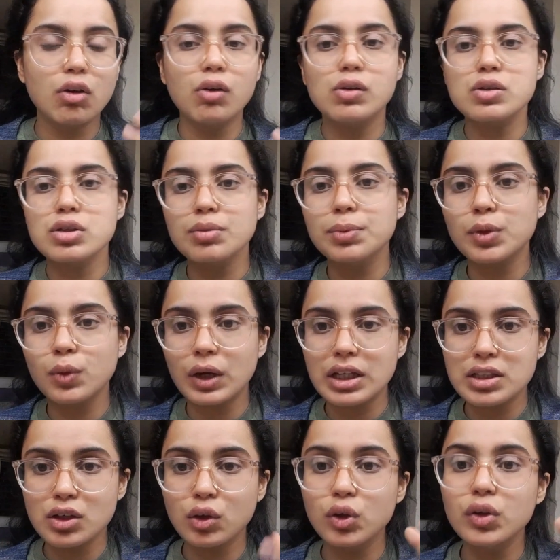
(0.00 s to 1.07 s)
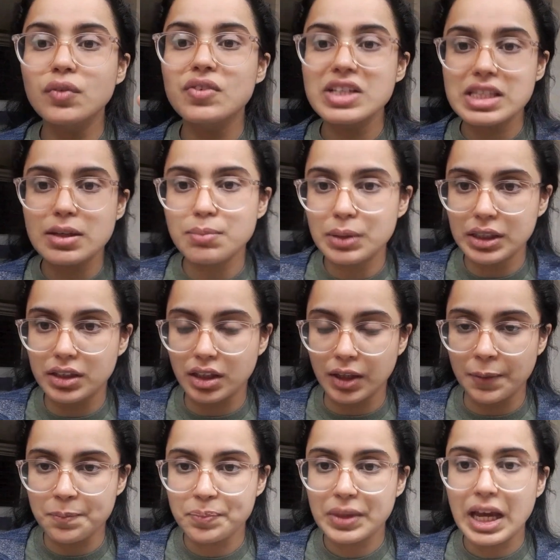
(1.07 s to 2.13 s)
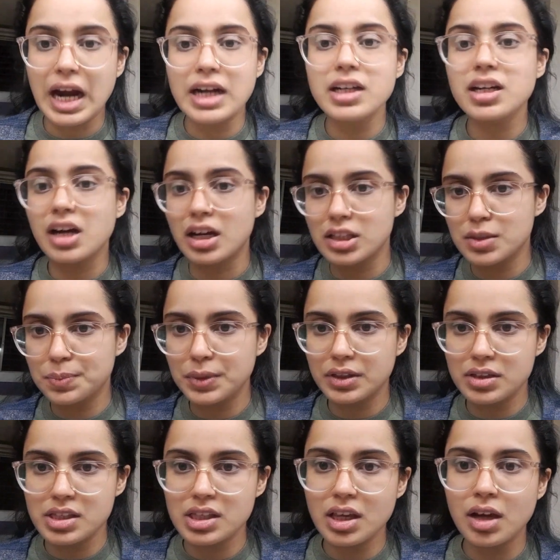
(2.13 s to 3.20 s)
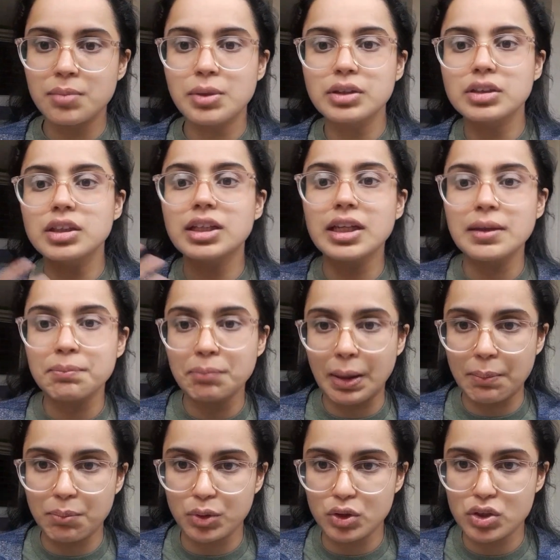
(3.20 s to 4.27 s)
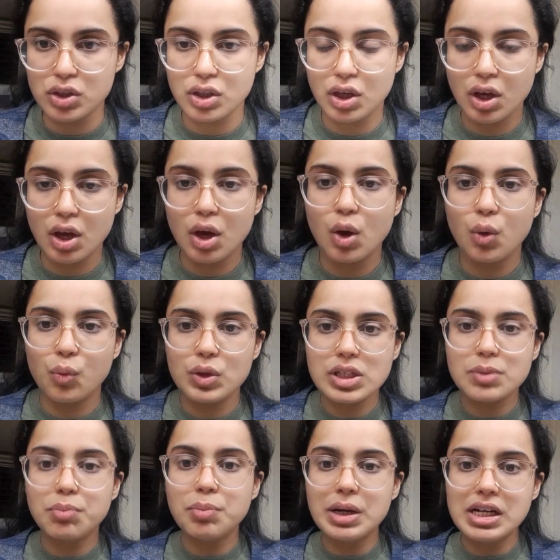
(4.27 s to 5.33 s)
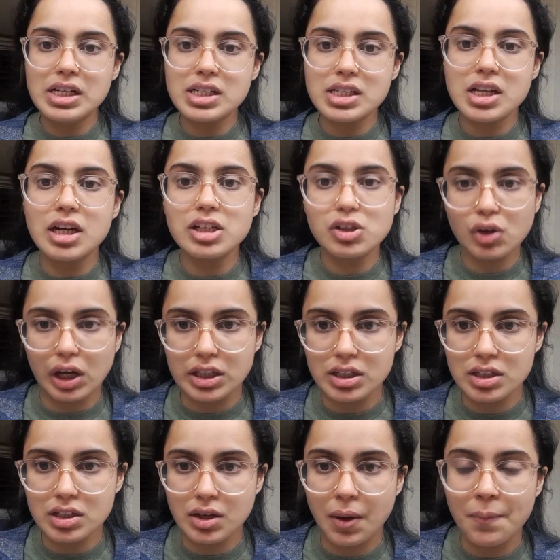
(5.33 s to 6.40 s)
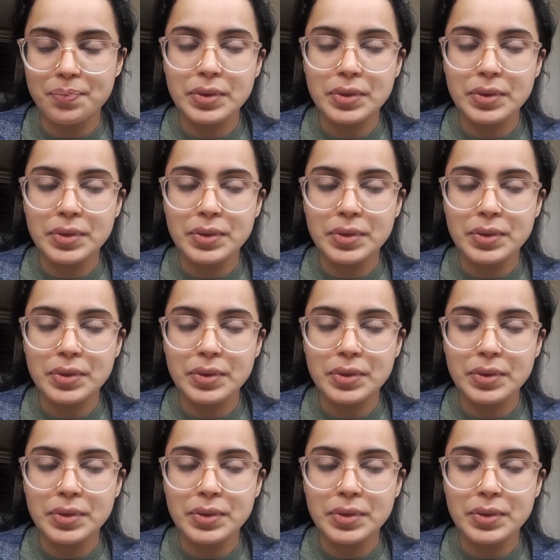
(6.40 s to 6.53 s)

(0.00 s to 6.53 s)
also provides a good visibility and transparency among the team members, which builds trust.